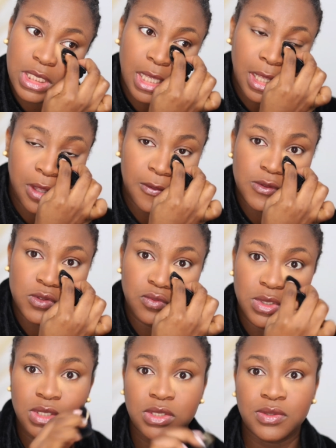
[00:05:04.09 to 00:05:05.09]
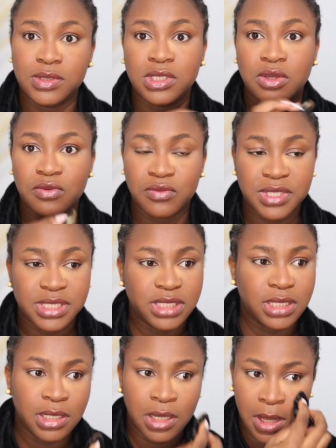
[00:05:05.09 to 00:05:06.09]
it helps reduce
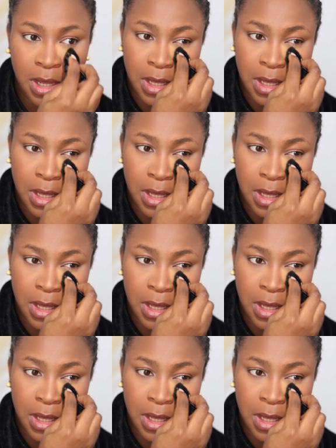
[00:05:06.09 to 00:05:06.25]
creasing.